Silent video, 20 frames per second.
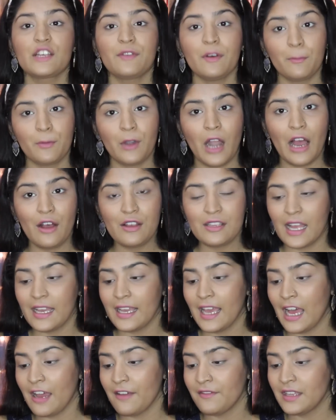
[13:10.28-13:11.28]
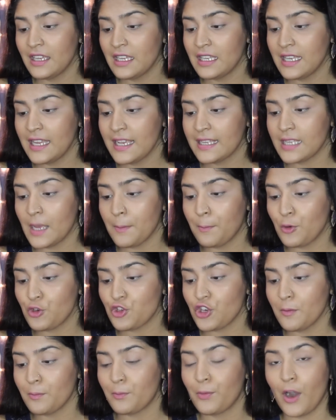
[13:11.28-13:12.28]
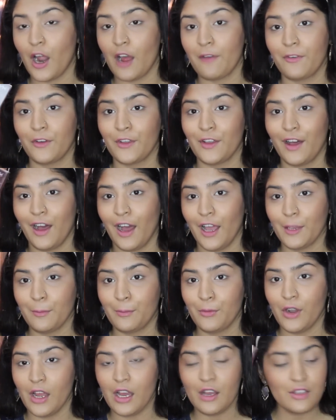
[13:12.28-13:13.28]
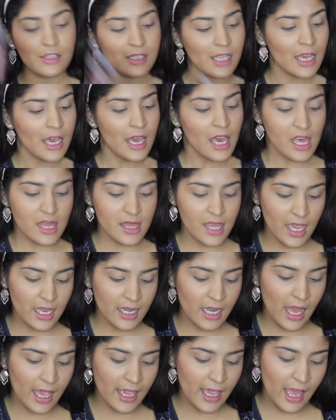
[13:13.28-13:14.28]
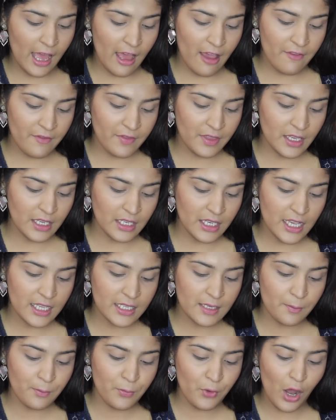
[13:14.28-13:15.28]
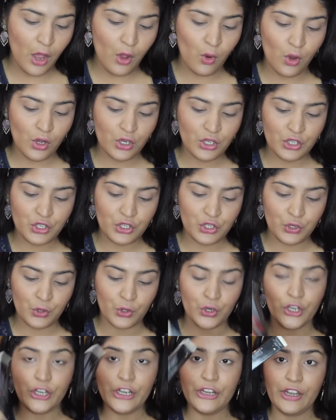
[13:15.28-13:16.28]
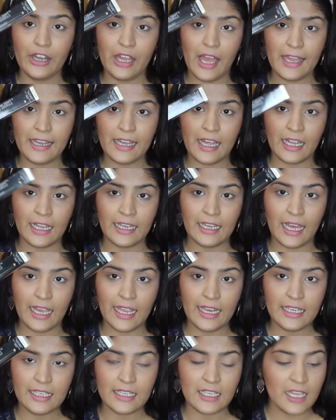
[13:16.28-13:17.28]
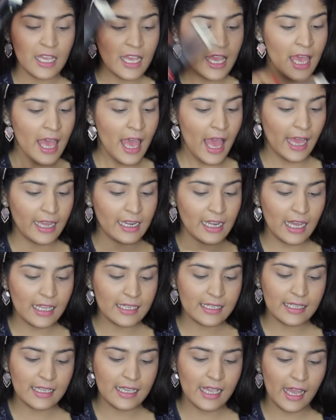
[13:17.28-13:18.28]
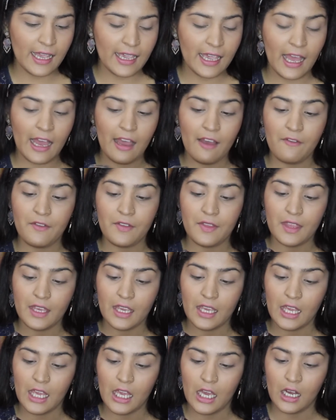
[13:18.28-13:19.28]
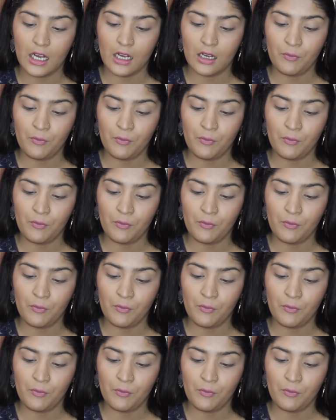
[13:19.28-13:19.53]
So for brows, I have the NYX Push-Up Brow for your eyebrows. Then I have the NYX Brow Contour and Highlight. And lastly, I have the